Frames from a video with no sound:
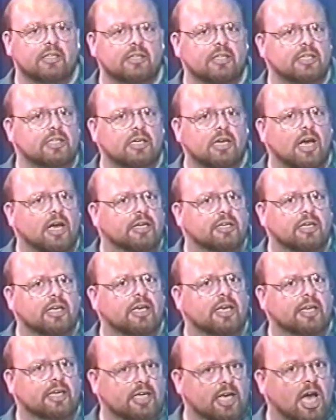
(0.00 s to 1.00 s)
then
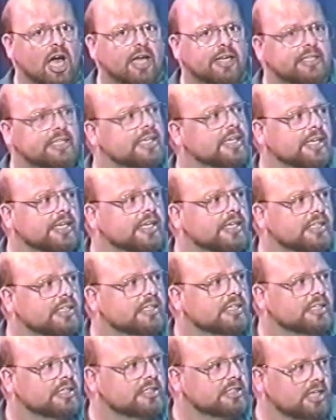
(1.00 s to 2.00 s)
God did it,
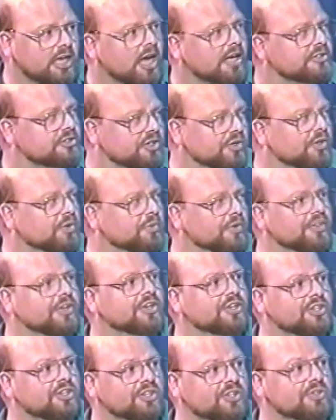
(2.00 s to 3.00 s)
because God's the only one
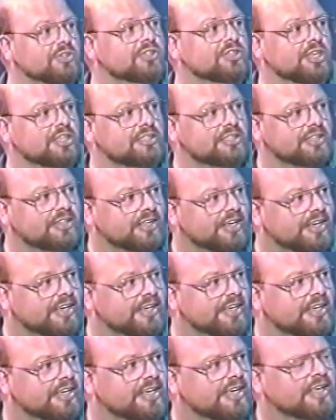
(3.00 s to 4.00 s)
that could do such a
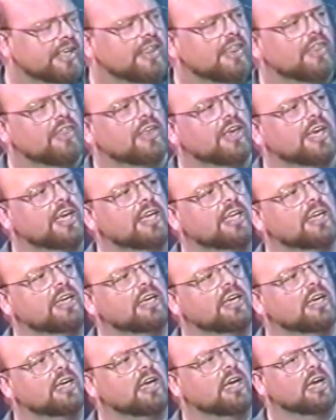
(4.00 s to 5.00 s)
thing, then
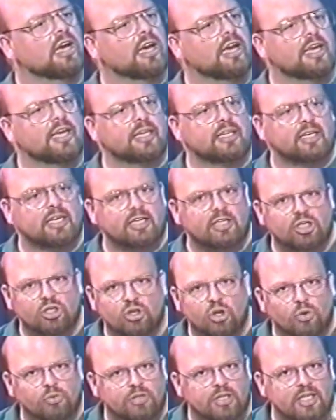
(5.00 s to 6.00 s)
you
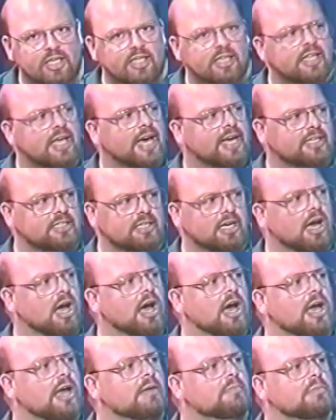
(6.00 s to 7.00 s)
don't need that
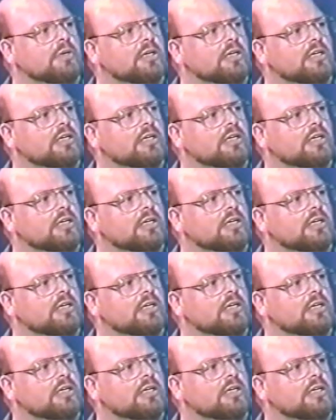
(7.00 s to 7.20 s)
time.